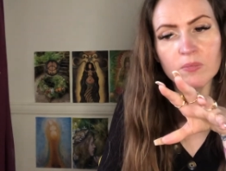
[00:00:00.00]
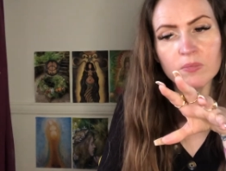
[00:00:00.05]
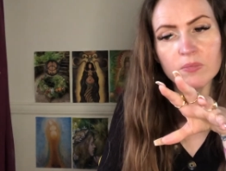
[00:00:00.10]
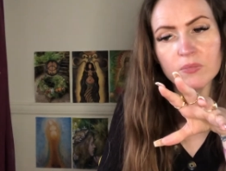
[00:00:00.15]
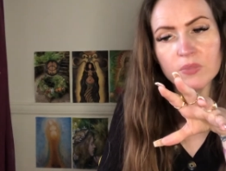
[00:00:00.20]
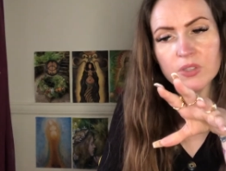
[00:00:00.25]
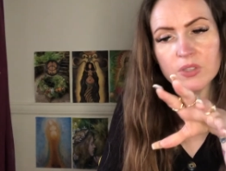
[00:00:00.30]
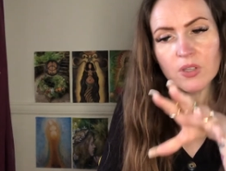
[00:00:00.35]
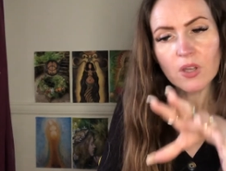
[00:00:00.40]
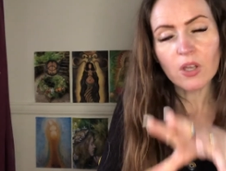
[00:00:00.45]

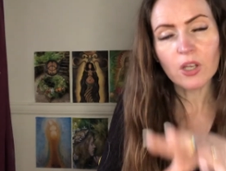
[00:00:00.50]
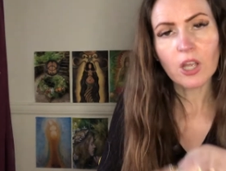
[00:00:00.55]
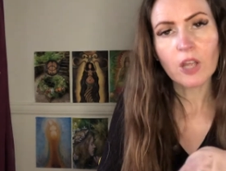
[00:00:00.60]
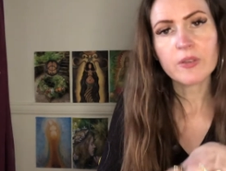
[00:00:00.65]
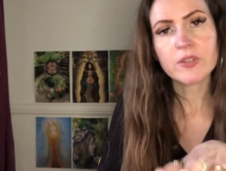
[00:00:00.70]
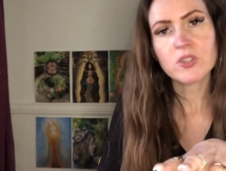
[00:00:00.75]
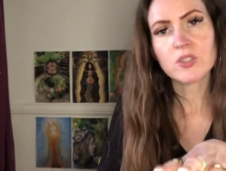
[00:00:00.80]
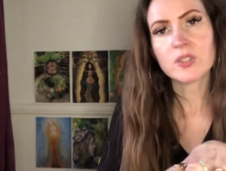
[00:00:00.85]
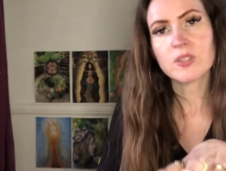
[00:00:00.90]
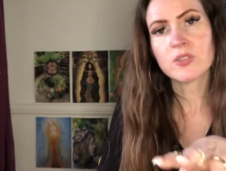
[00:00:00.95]
start
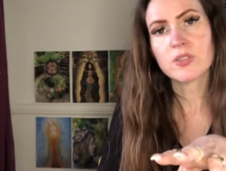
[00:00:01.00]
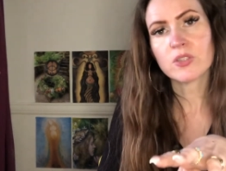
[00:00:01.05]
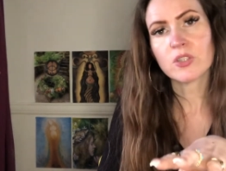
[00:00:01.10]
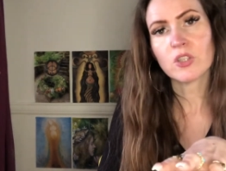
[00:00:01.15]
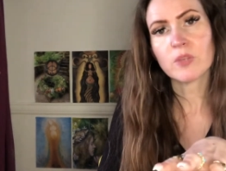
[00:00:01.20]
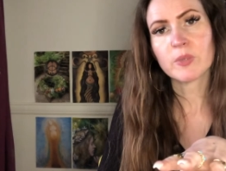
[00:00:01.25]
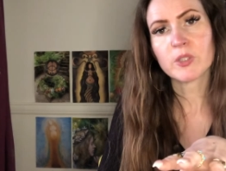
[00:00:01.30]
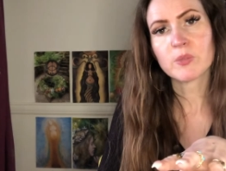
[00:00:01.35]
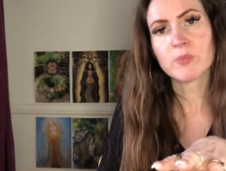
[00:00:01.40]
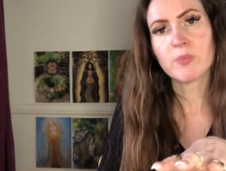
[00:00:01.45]
going into
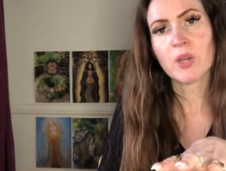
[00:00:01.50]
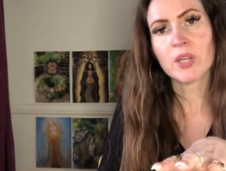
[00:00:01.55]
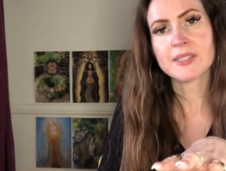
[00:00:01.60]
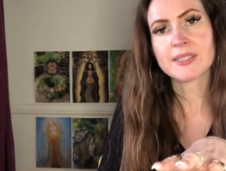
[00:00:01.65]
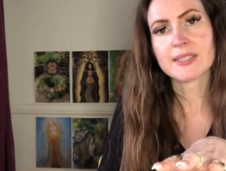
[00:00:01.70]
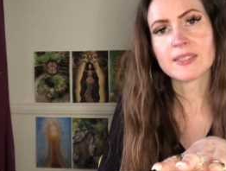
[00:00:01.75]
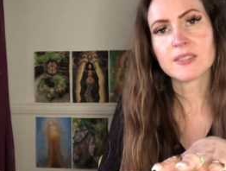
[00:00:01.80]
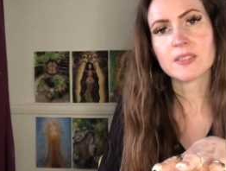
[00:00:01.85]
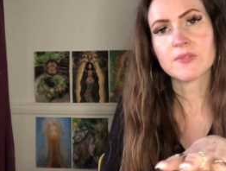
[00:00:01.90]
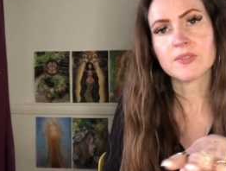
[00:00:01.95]
too much mind
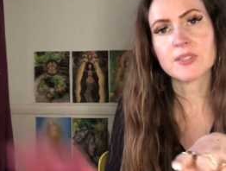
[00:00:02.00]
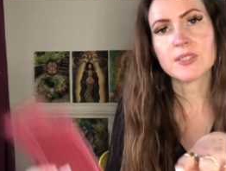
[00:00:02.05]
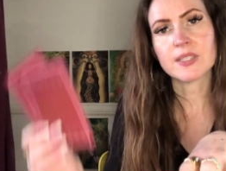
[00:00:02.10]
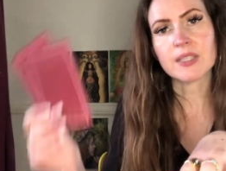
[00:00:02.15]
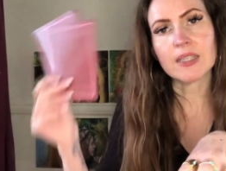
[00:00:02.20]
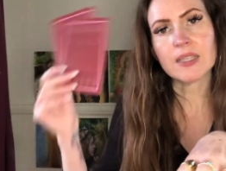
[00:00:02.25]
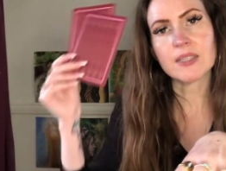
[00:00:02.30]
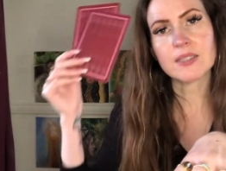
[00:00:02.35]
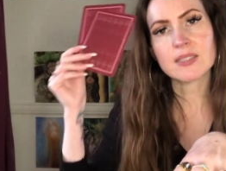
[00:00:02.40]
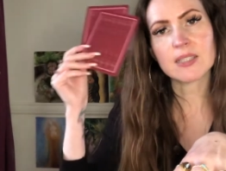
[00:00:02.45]

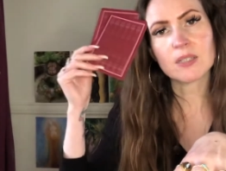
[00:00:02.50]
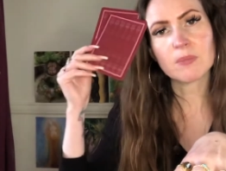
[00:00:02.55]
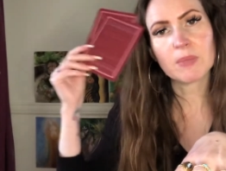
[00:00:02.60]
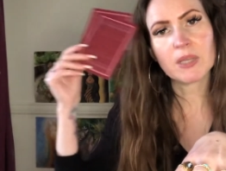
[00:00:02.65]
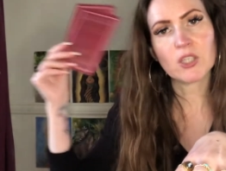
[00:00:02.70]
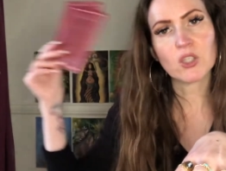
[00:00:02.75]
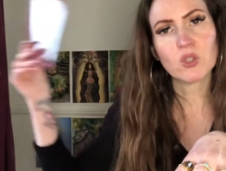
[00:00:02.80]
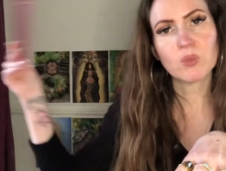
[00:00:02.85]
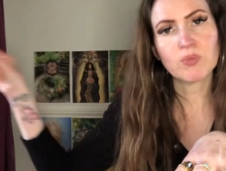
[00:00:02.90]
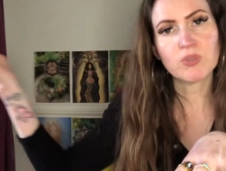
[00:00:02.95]
activity, it's going to
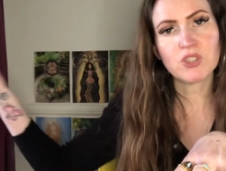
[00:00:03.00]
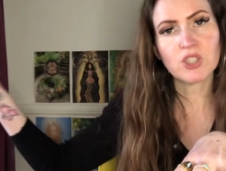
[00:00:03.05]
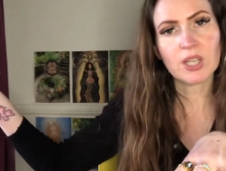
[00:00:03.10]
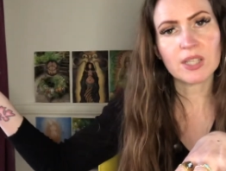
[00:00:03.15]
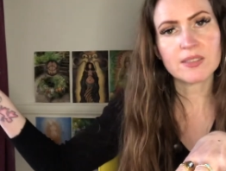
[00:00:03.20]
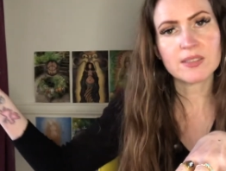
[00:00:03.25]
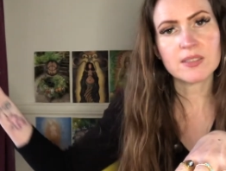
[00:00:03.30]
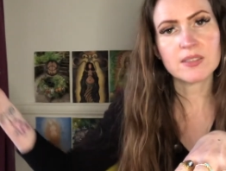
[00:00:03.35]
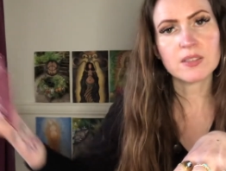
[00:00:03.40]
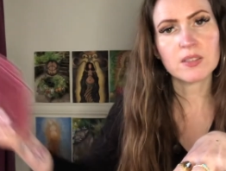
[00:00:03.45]
make you
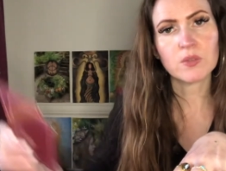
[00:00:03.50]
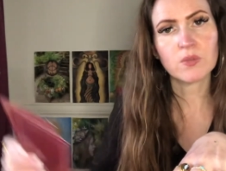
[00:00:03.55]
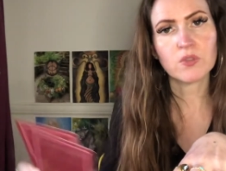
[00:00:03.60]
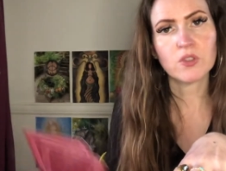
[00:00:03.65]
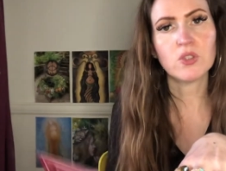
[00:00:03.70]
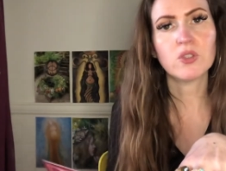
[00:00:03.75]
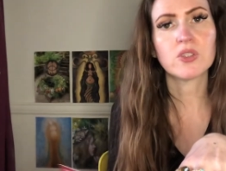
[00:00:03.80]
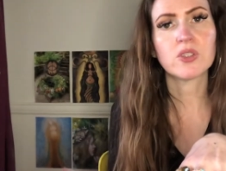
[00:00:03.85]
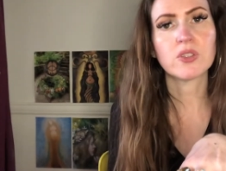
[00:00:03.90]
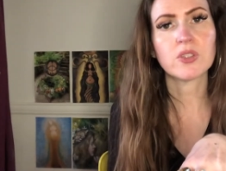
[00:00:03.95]
project into the
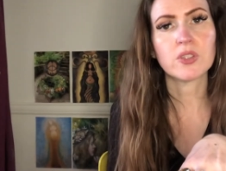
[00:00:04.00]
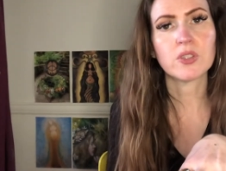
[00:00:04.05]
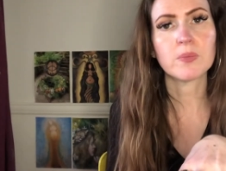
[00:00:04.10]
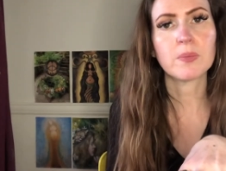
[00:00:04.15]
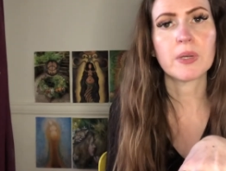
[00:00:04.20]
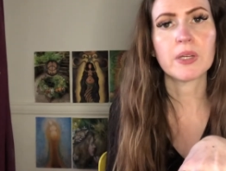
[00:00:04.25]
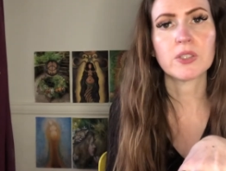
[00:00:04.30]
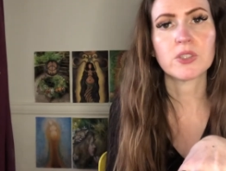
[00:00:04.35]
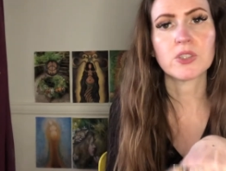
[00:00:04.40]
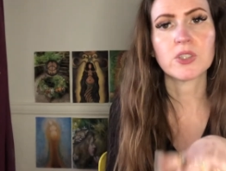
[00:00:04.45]
future too
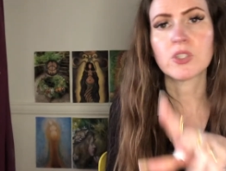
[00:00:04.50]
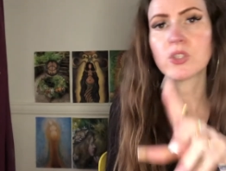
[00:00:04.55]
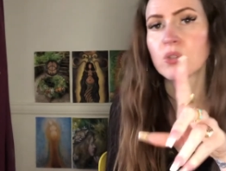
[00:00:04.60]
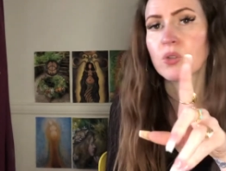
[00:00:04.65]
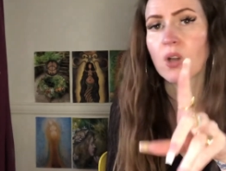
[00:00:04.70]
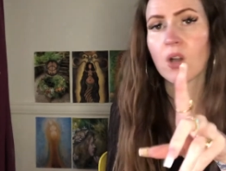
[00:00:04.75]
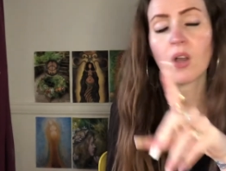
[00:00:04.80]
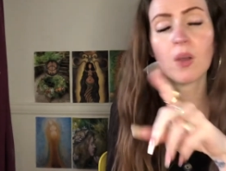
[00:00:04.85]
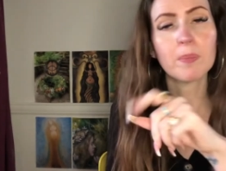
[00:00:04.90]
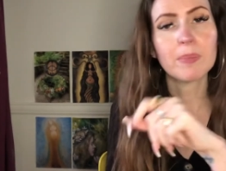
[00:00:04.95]
much, and you
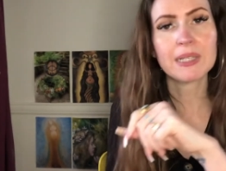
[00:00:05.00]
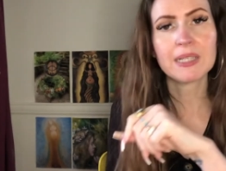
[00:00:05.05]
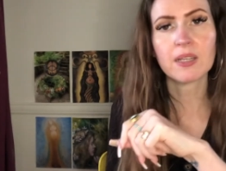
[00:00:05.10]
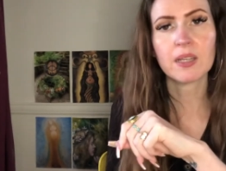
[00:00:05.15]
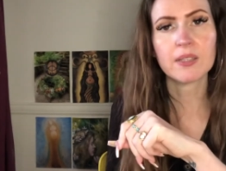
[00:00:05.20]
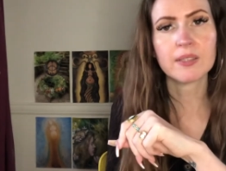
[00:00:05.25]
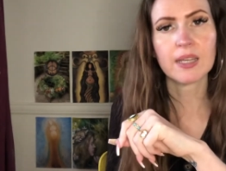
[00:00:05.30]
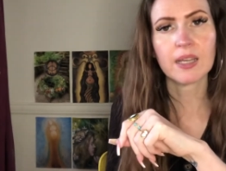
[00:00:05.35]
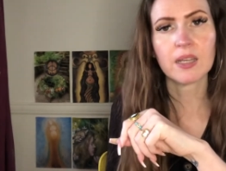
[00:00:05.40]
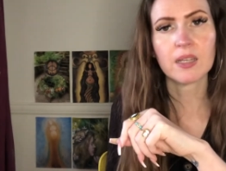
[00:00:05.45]
can't be
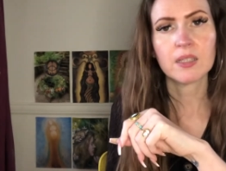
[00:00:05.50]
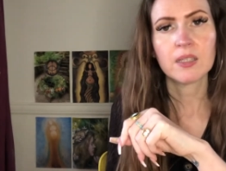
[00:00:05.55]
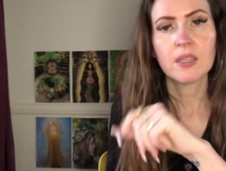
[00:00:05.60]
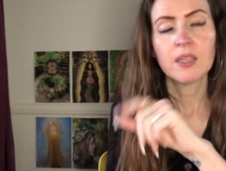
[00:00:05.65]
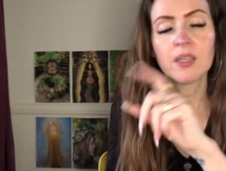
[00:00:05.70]
like that.